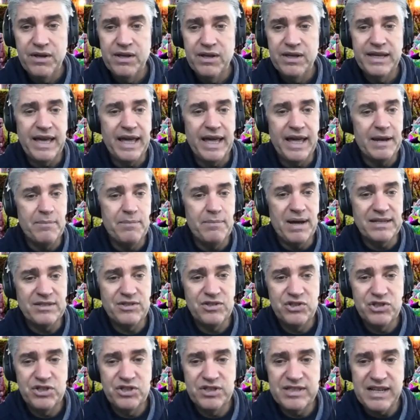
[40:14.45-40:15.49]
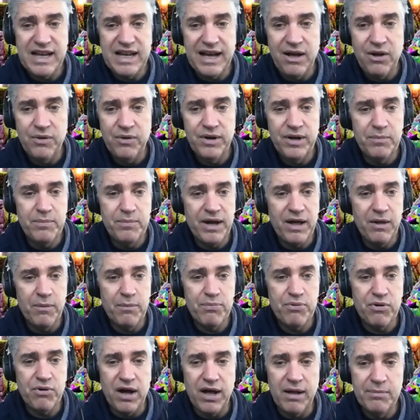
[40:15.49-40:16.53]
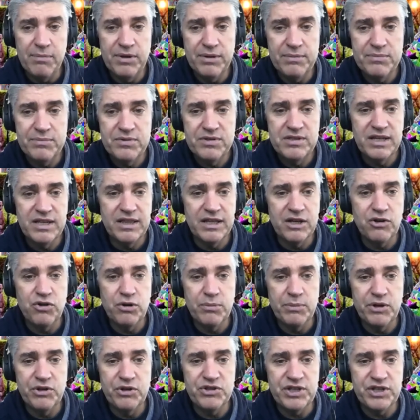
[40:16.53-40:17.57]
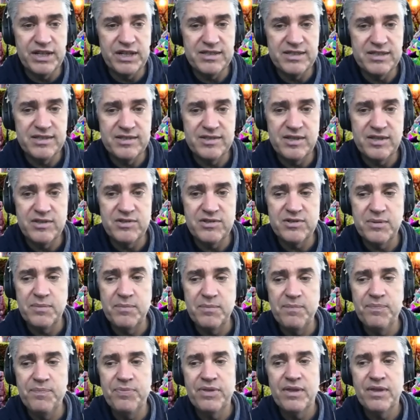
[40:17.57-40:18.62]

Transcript: getting messages out about problems in the criminal justice system,